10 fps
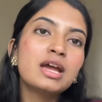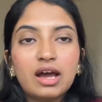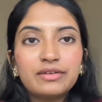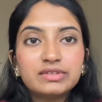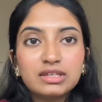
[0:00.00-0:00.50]

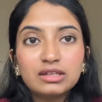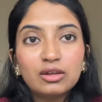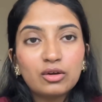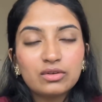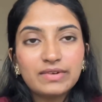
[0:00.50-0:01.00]
I've seen a
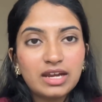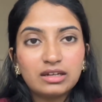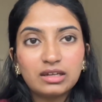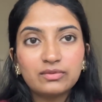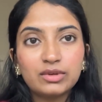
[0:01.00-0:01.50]
lot of
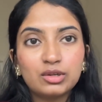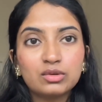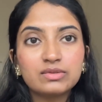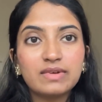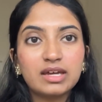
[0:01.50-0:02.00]
editing
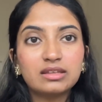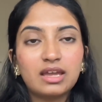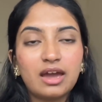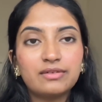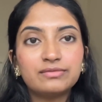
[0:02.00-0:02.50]
videos where they
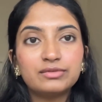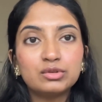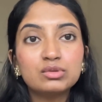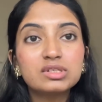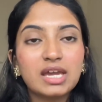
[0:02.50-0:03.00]
have
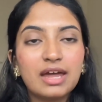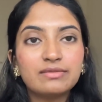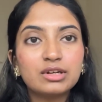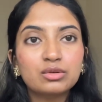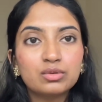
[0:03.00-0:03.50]
used
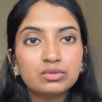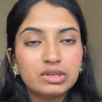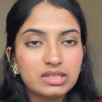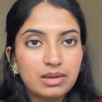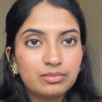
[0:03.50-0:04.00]
Canva to do
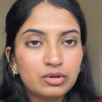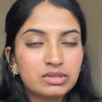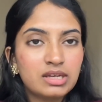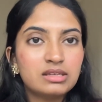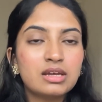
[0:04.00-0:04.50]
the same
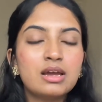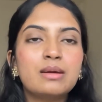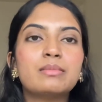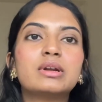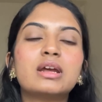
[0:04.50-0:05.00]
process,
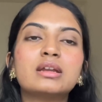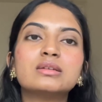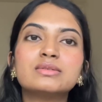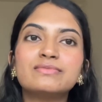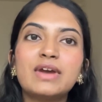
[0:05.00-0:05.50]
but it
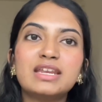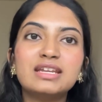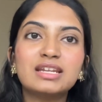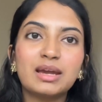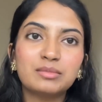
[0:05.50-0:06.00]
is
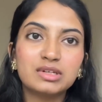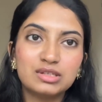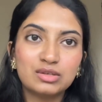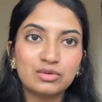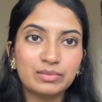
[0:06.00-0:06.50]
very time
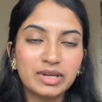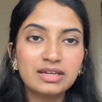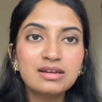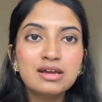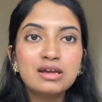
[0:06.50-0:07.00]

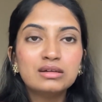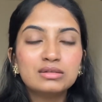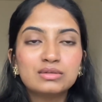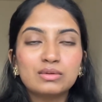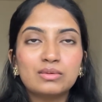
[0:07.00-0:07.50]
consuming.
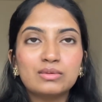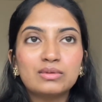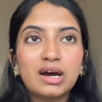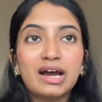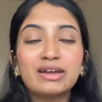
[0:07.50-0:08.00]

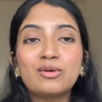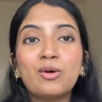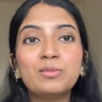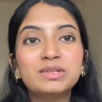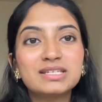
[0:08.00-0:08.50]
So I
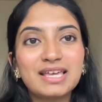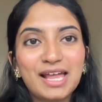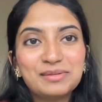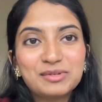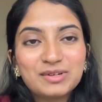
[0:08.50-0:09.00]
hope this
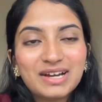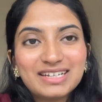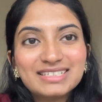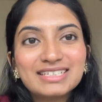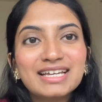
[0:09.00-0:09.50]
helped you
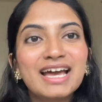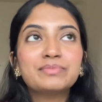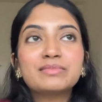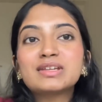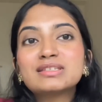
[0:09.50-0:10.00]
guys,
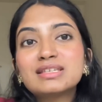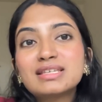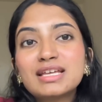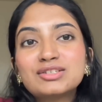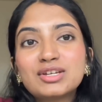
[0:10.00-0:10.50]
because this
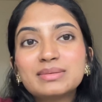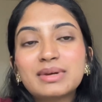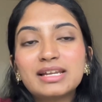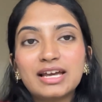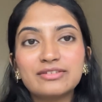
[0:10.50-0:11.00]
has changed
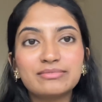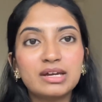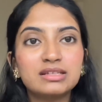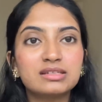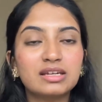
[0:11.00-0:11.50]
my life. My
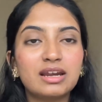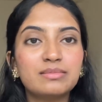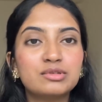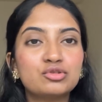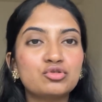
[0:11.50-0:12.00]

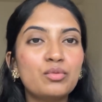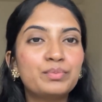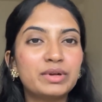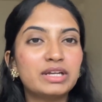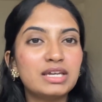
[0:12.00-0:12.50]
Instagram is so
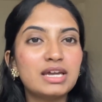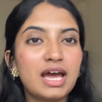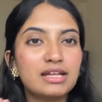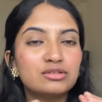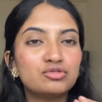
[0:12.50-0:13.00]
pretty
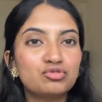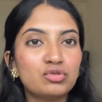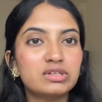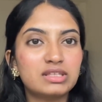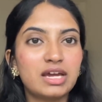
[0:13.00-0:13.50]
and so
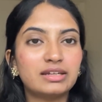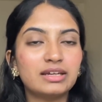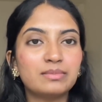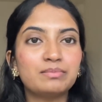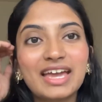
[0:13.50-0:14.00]

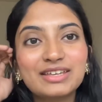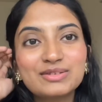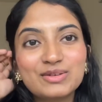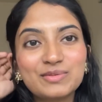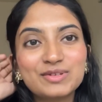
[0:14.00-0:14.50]
aesthetic. Thank you
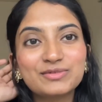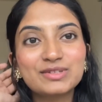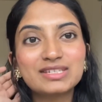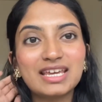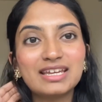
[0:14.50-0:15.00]
so much for
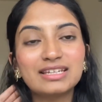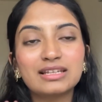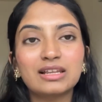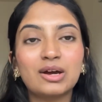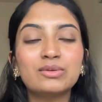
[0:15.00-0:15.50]
staying till
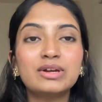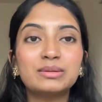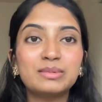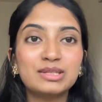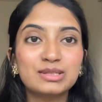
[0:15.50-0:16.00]
now.
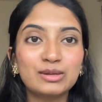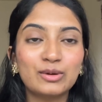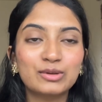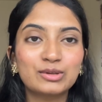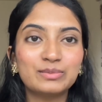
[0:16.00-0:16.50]
It means a
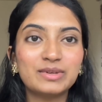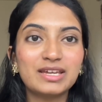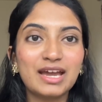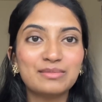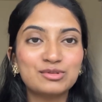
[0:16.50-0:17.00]
lot to
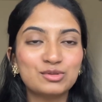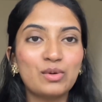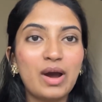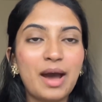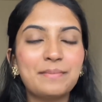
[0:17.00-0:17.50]
me. I'm
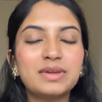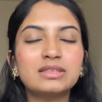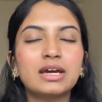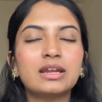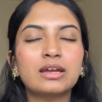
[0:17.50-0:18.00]
so happy
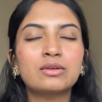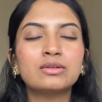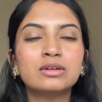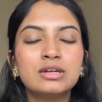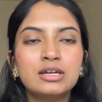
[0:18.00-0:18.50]
that I
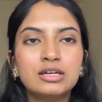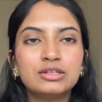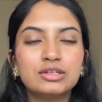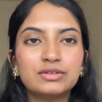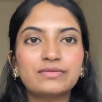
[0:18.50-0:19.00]
could
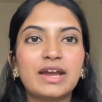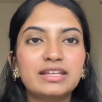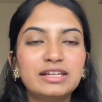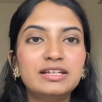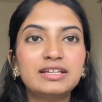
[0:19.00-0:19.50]
just
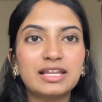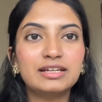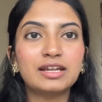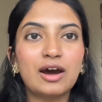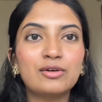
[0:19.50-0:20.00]
finally tell
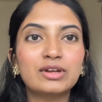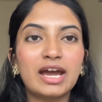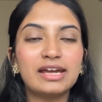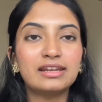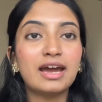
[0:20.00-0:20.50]
it out
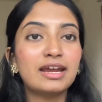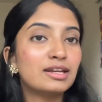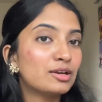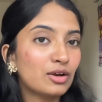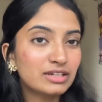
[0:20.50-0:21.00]
and I
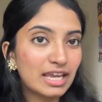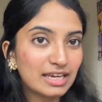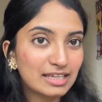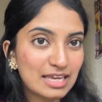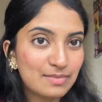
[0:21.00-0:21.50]
did not
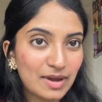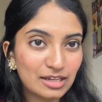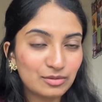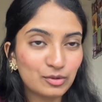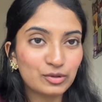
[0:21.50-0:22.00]
gatekeep
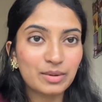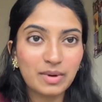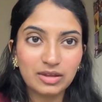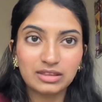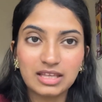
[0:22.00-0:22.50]
anymore
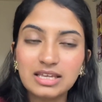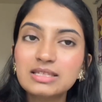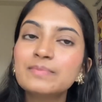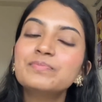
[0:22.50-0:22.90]
about this.